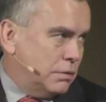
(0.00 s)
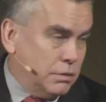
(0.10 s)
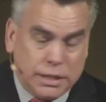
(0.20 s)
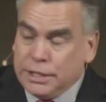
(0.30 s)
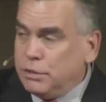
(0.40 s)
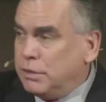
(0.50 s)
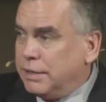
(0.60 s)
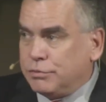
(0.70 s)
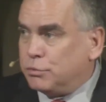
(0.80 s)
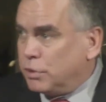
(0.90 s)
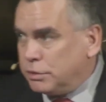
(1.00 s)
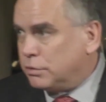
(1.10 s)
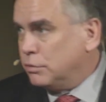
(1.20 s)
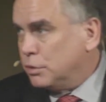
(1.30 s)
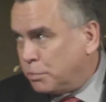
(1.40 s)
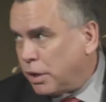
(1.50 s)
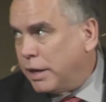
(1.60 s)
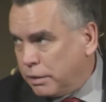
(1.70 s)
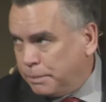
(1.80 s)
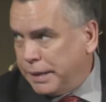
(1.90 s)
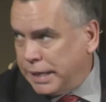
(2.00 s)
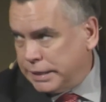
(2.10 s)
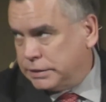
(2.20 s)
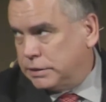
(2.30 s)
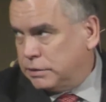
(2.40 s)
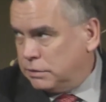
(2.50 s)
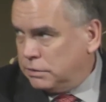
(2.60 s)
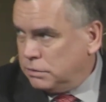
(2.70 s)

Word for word: or they do have to run through the briar patch,